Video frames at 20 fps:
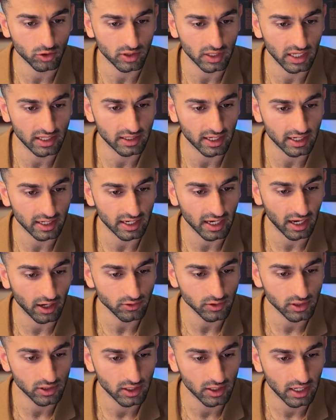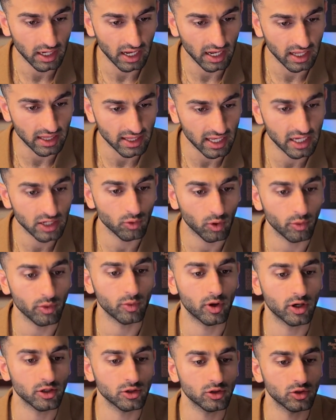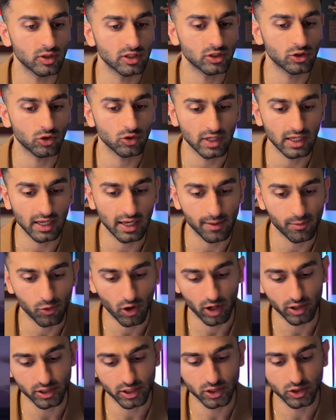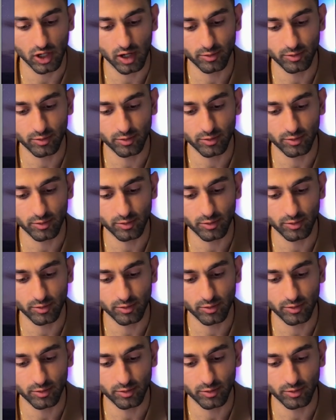to create that account. And then what we want to do is create a project.